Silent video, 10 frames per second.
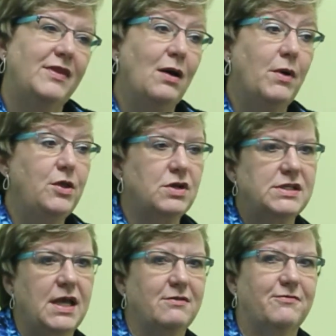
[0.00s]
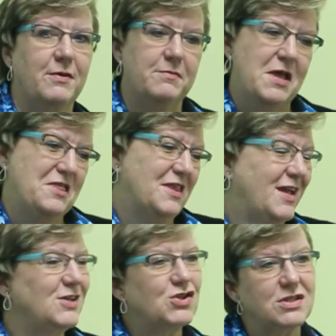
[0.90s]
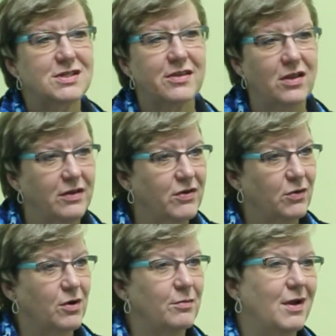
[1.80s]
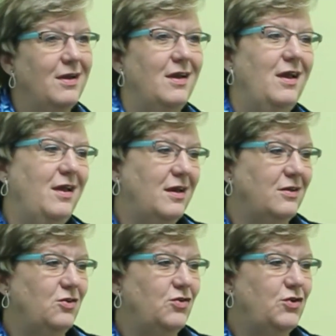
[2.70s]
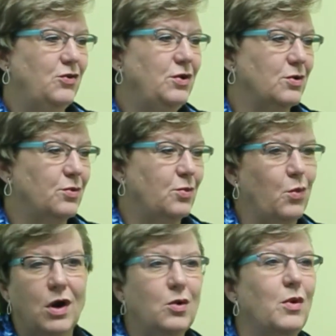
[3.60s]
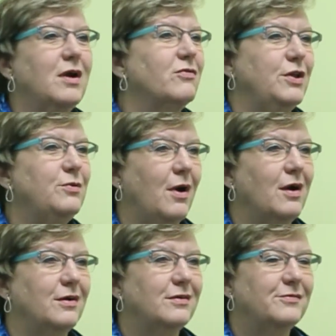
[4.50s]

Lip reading: That way you can take it from the kitchen to the living room and do your work wherever you are.